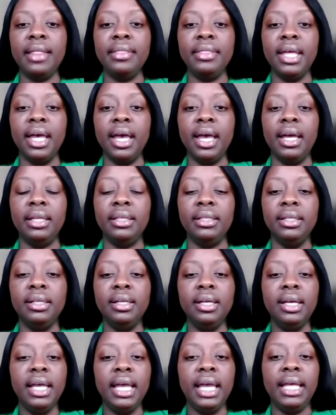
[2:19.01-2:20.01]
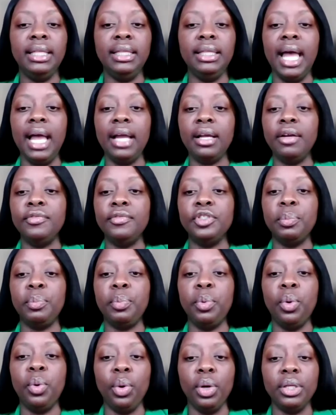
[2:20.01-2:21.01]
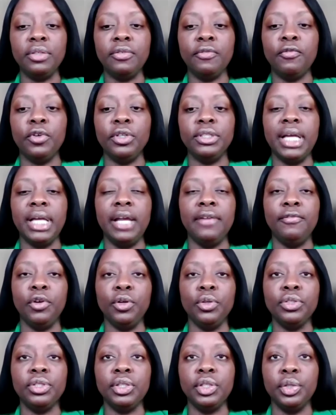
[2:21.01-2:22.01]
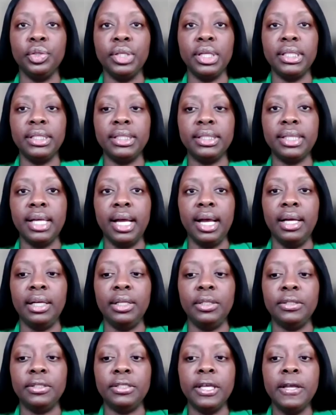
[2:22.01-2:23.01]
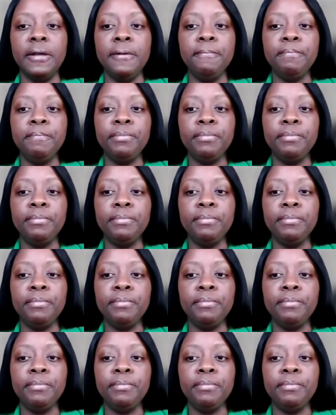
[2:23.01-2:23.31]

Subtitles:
and then a lack of support for diverse learning styles.